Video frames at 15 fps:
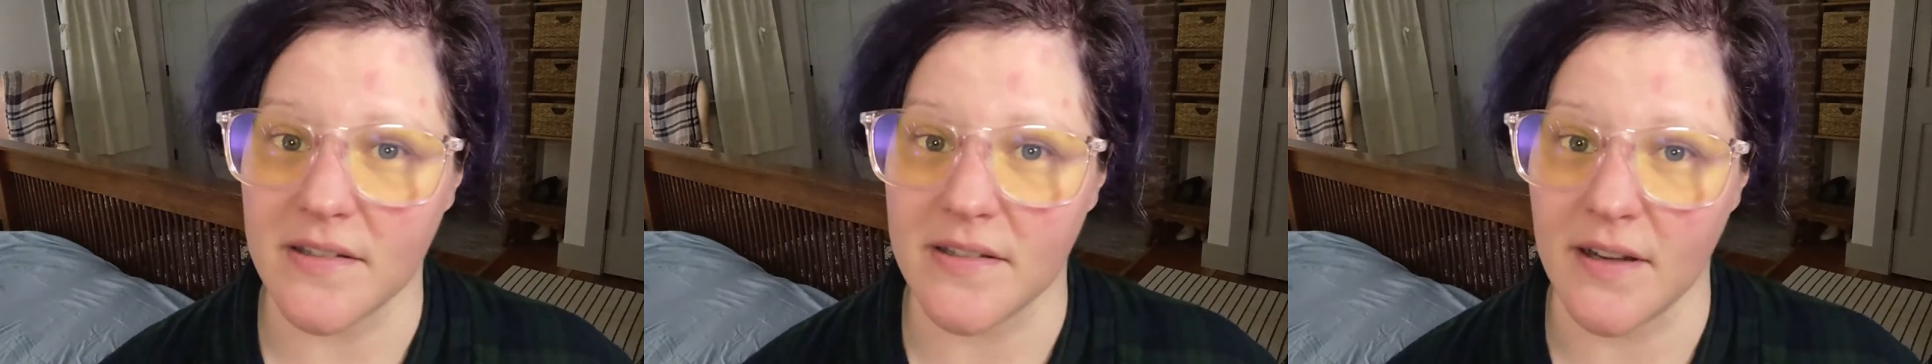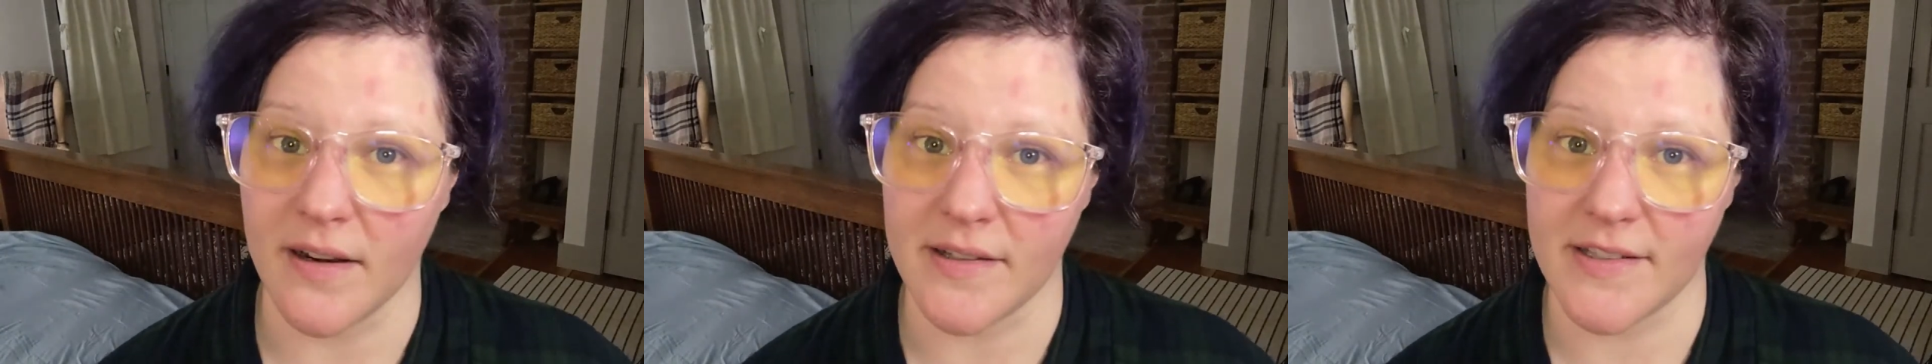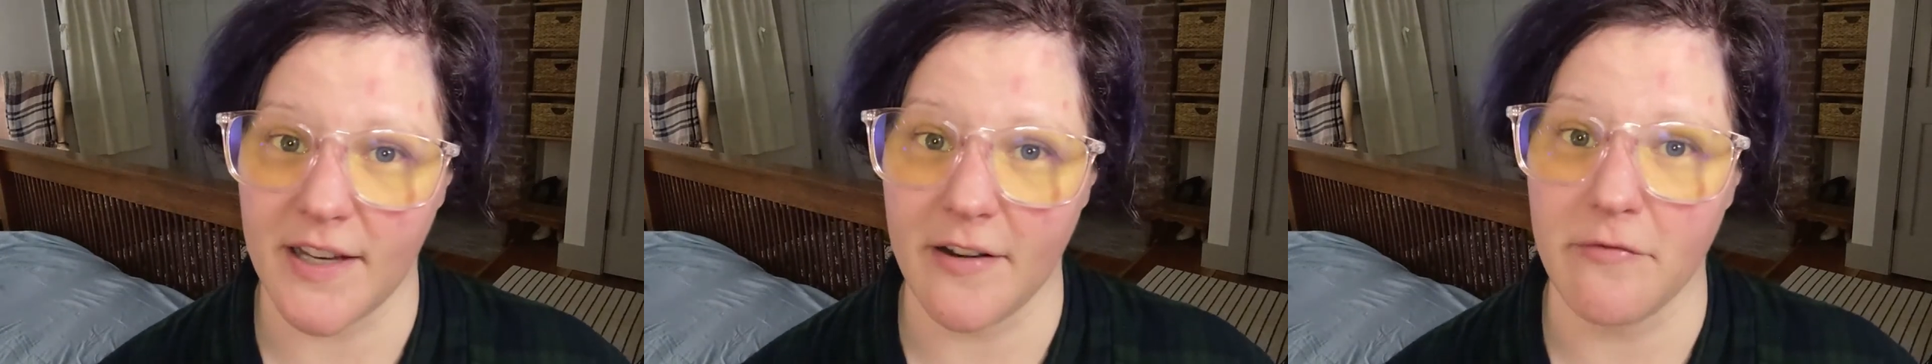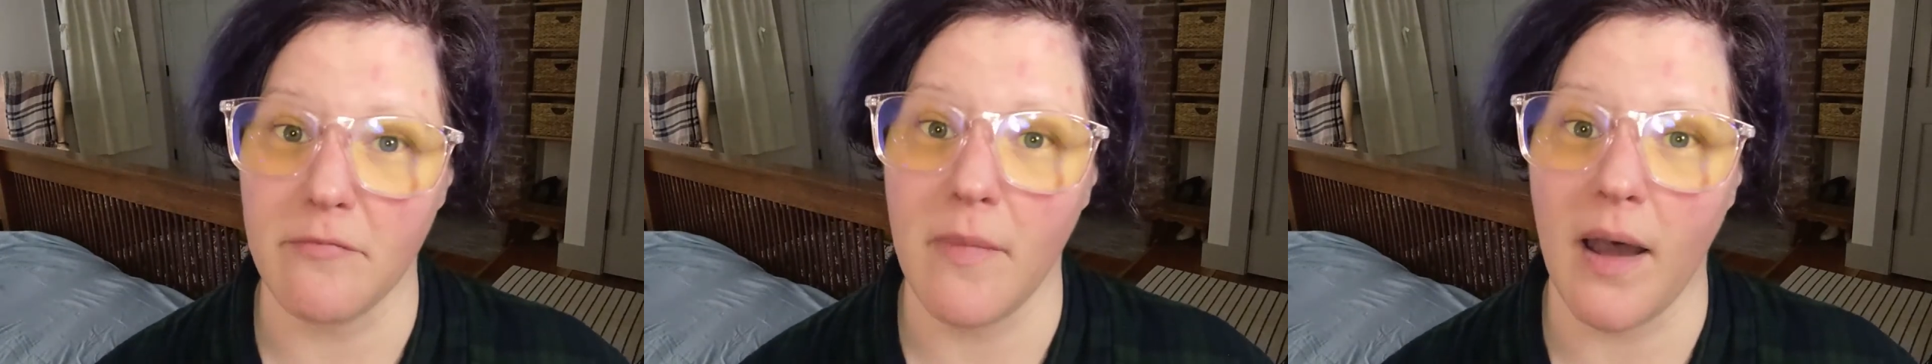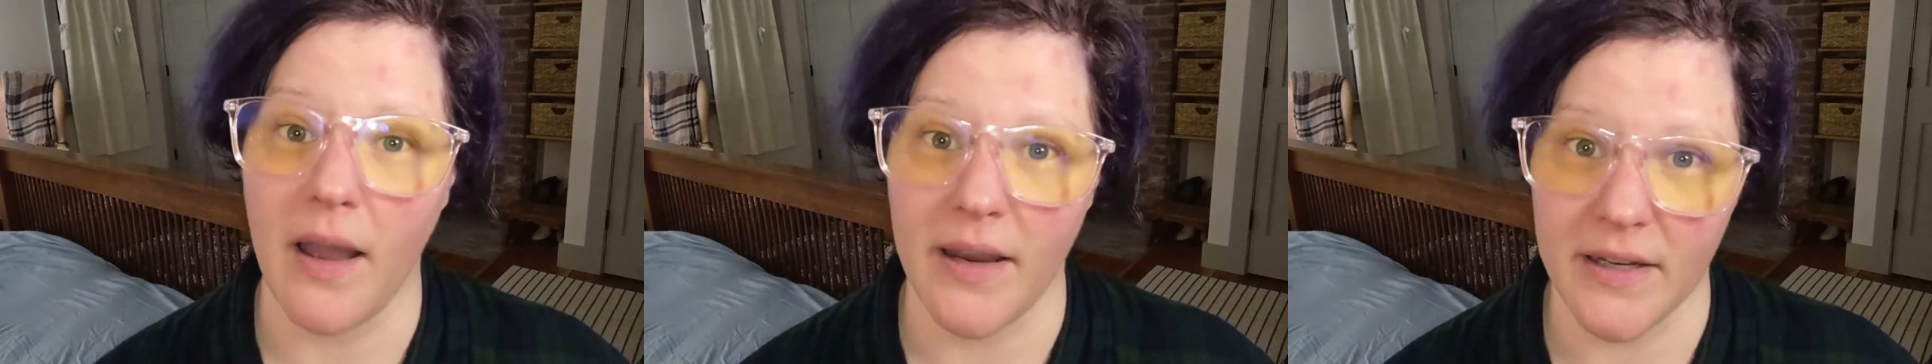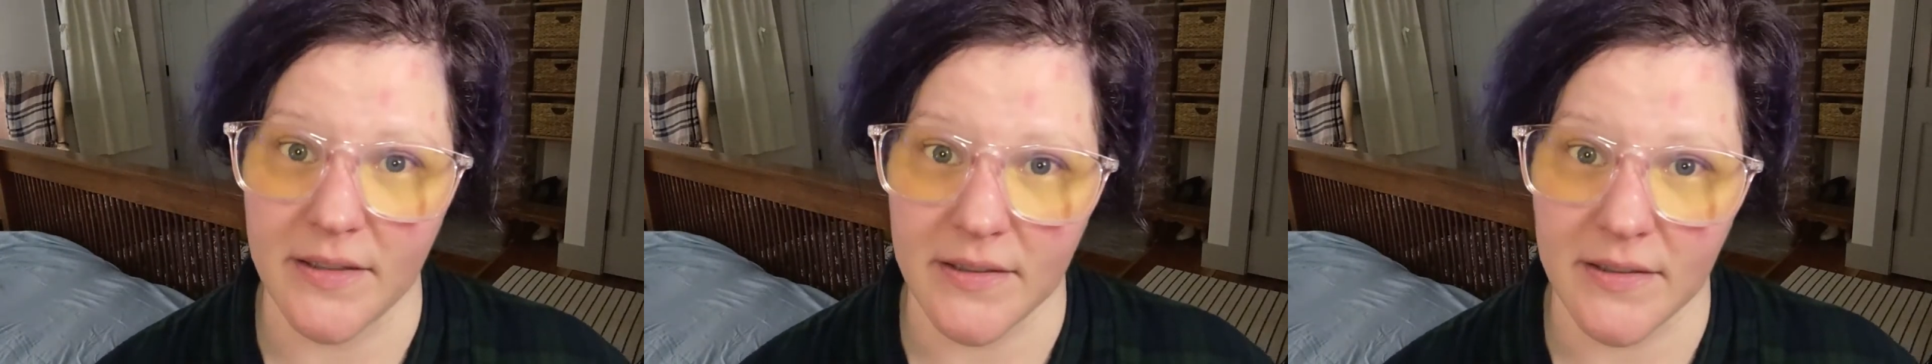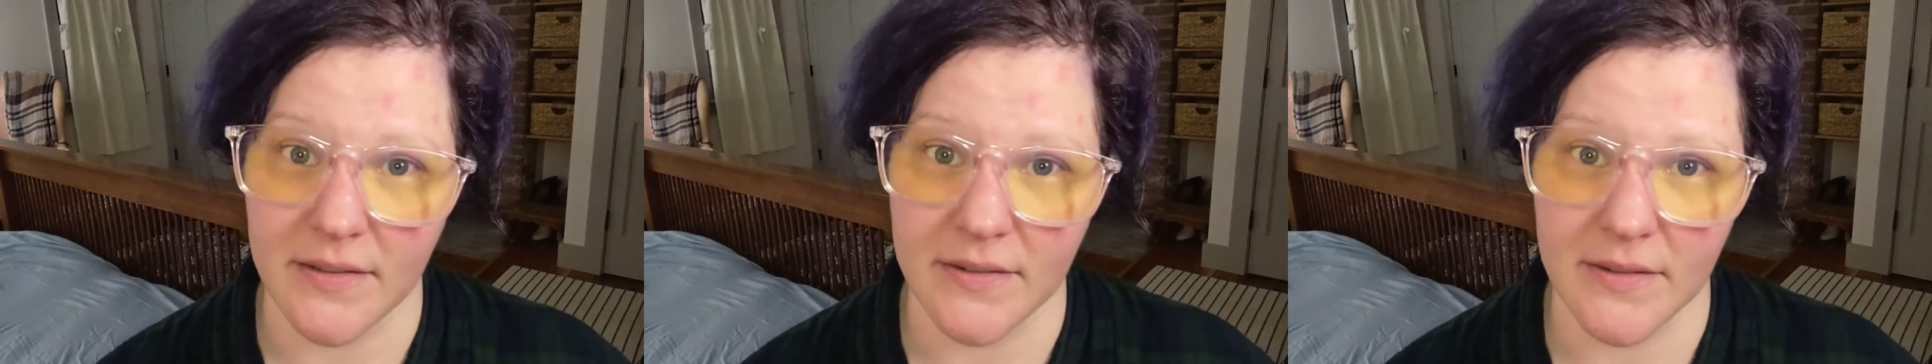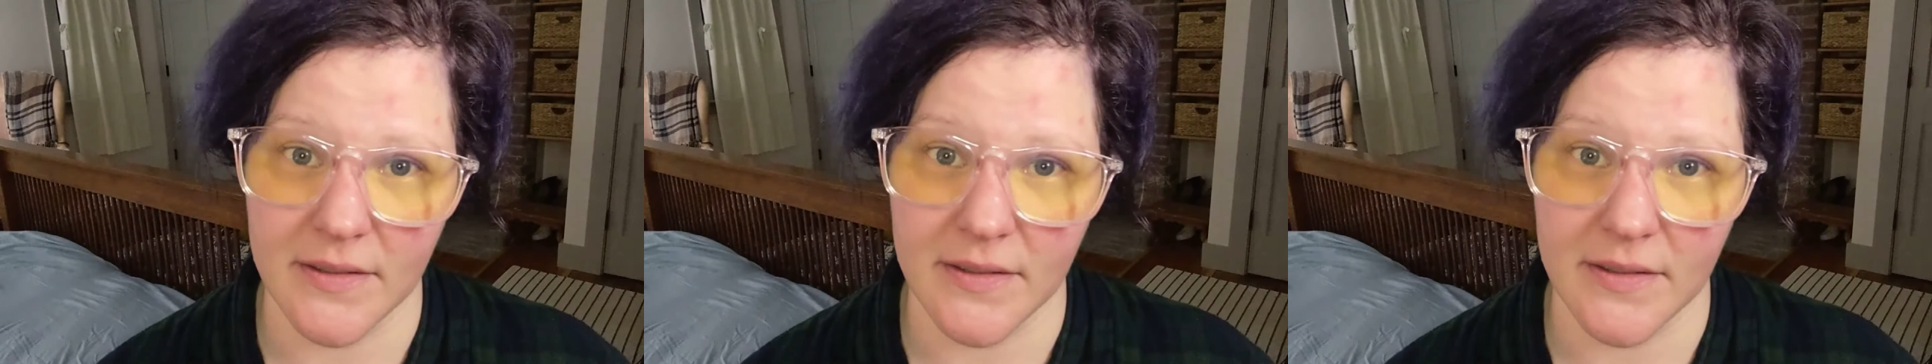is not a state of mind,